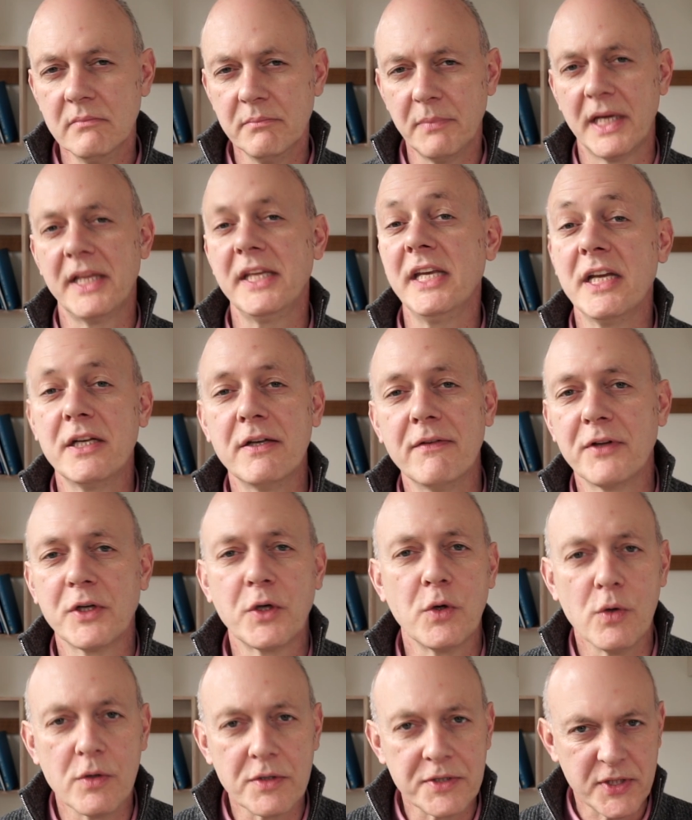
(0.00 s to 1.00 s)
By the end of the
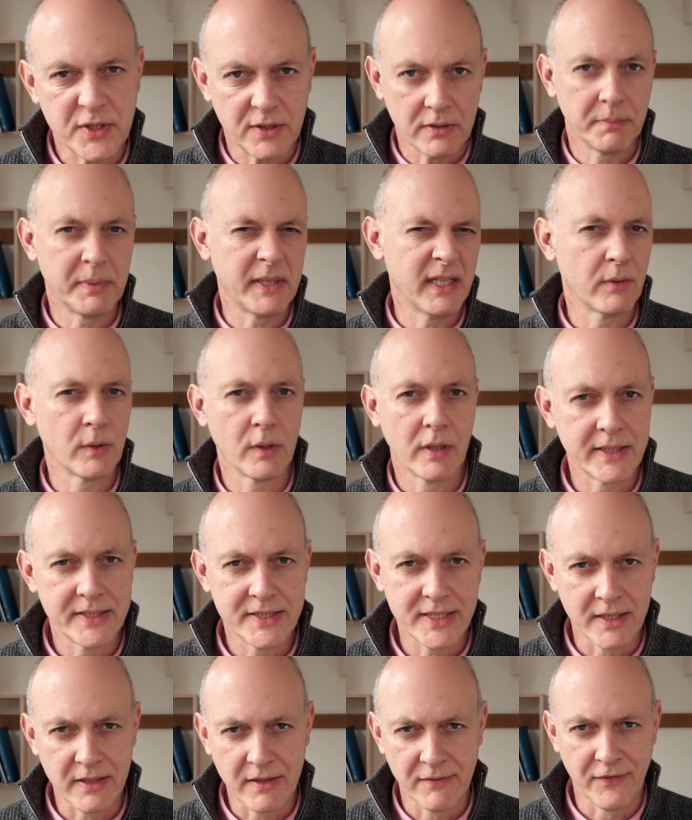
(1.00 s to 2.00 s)
course, you'll be able to
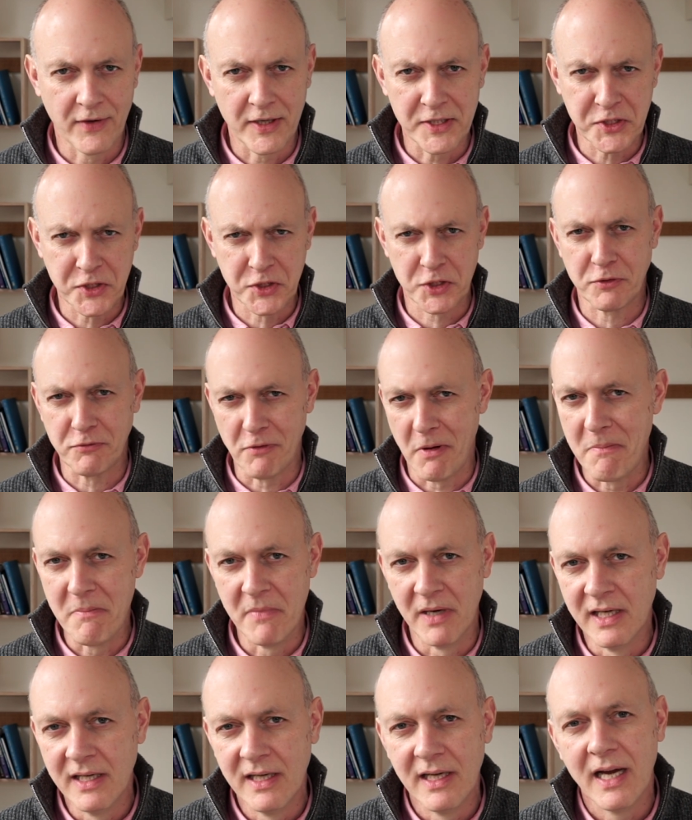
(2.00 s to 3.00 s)
identify
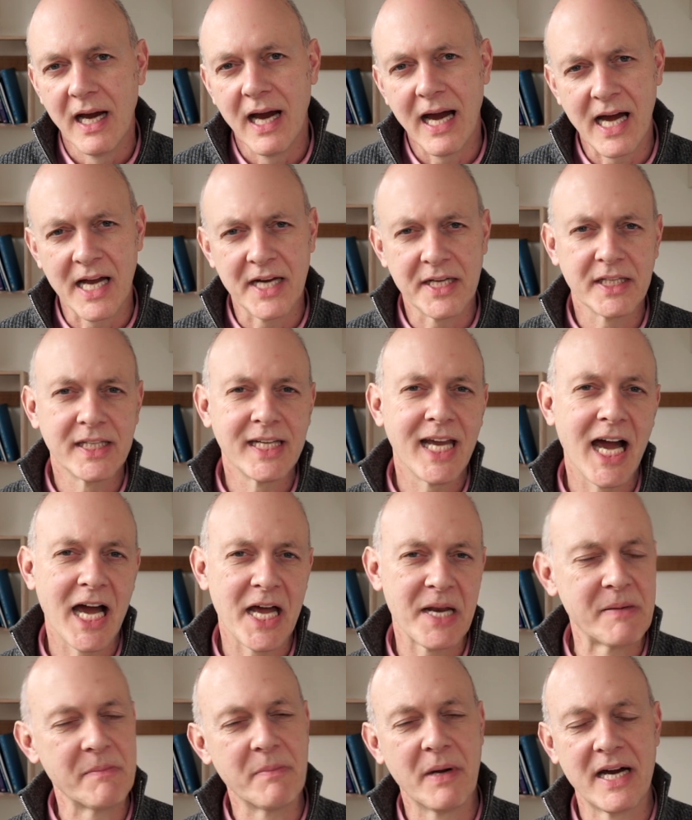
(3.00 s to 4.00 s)
Scrum and
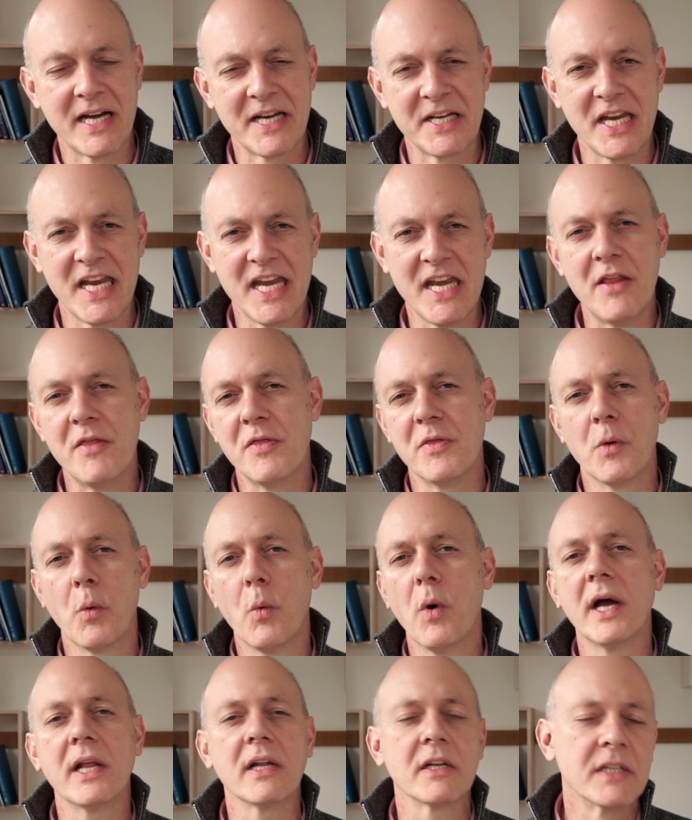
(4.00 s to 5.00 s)
Kanban in the
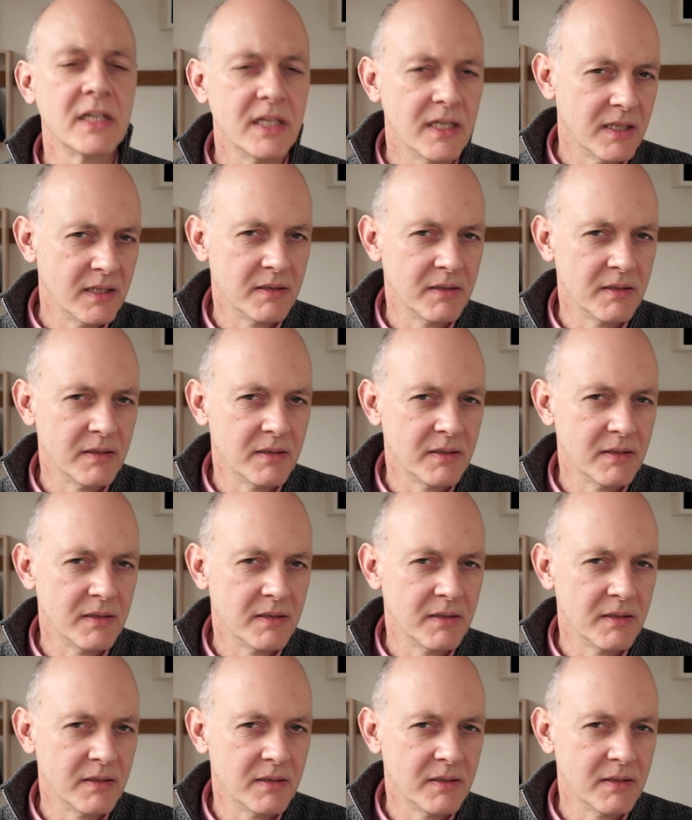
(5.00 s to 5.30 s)
wild,